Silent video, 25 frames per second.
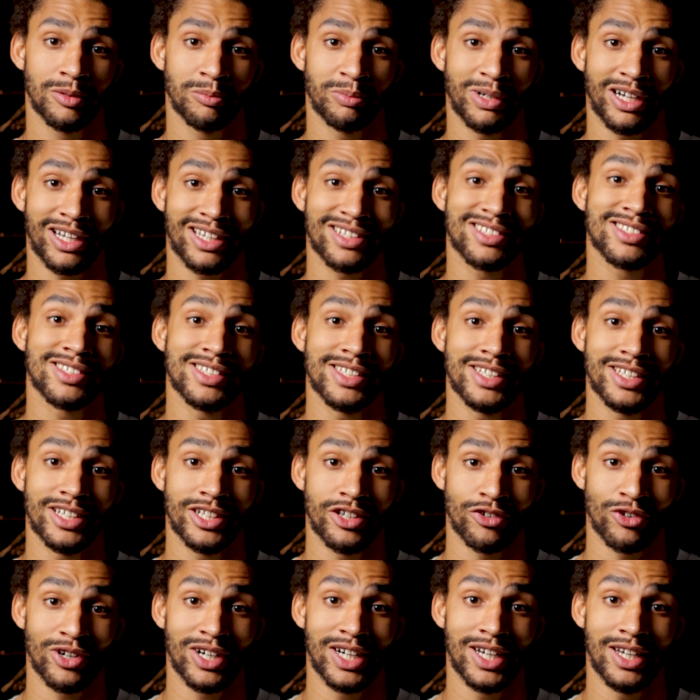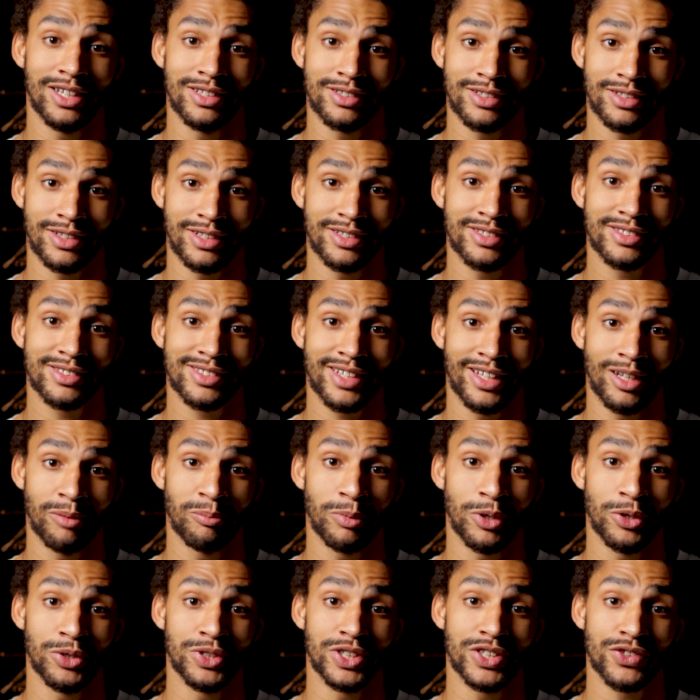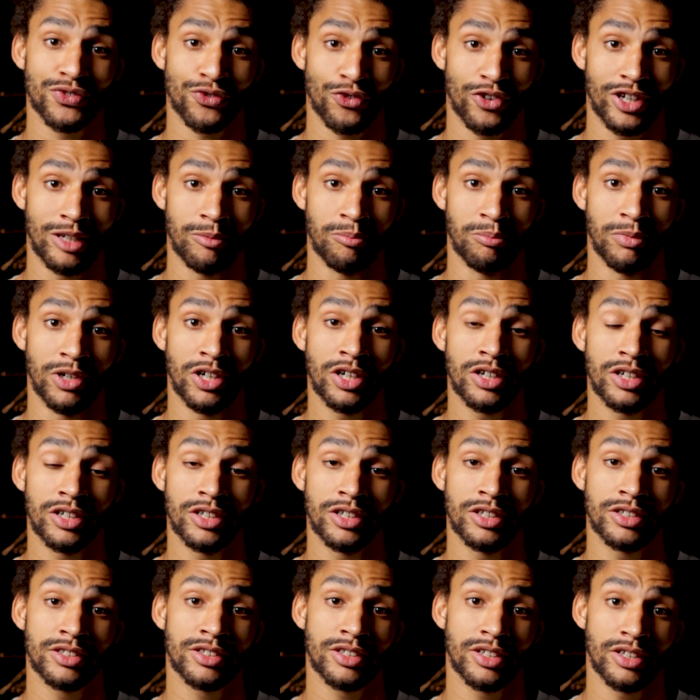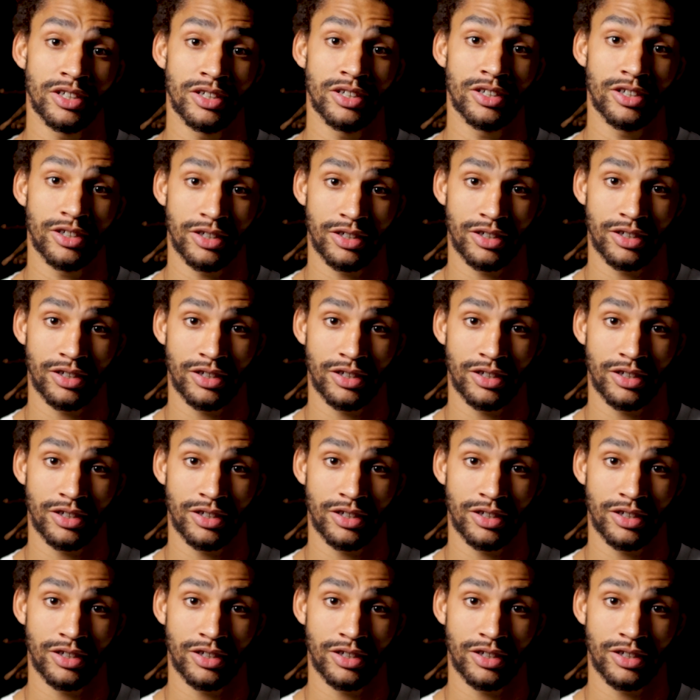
but I could see in her eyes that this skin and bones frame hurt her.